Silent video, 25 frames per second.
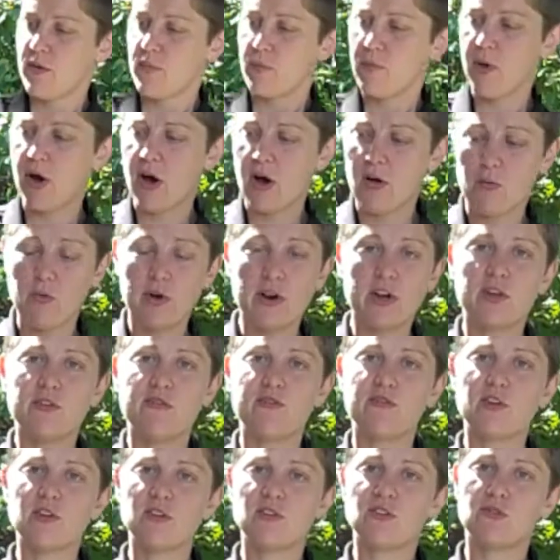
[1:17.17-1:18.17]
But when you
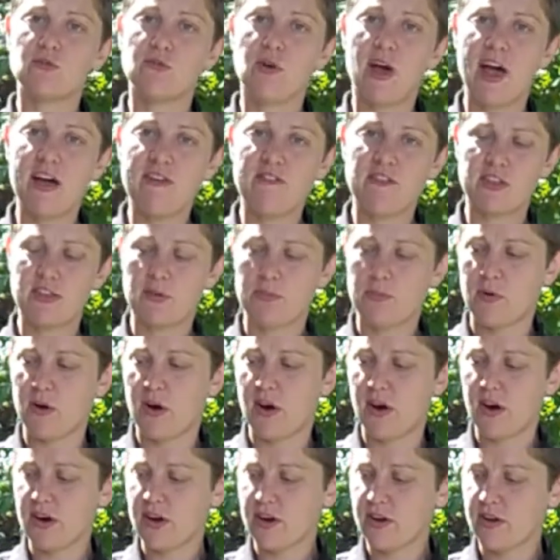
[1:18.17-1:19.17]
first arrive at the
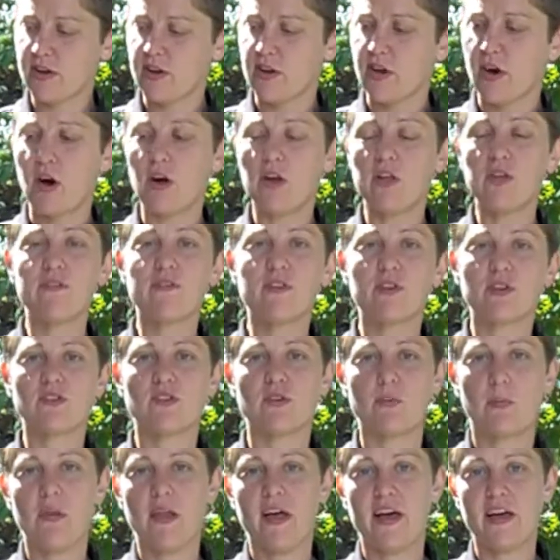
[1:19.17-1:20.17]
park, all of your
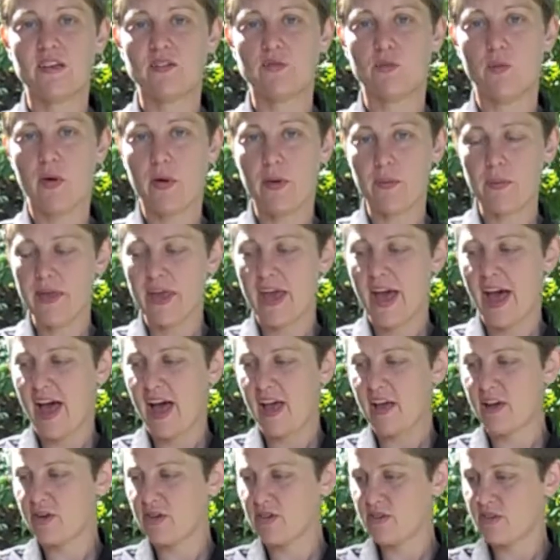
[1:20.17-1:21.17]
supplies will be
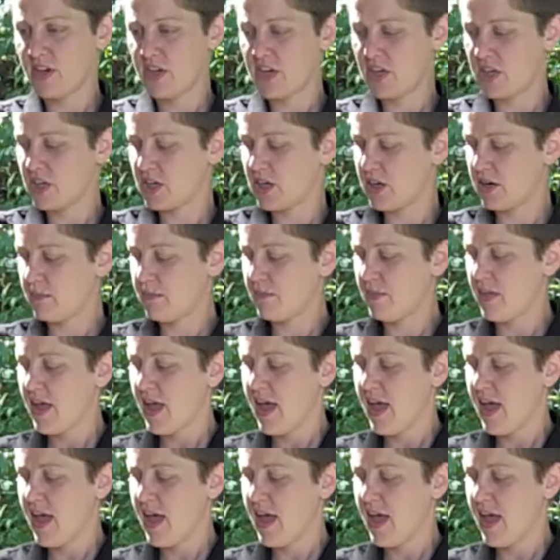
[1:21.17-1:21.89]
at your station,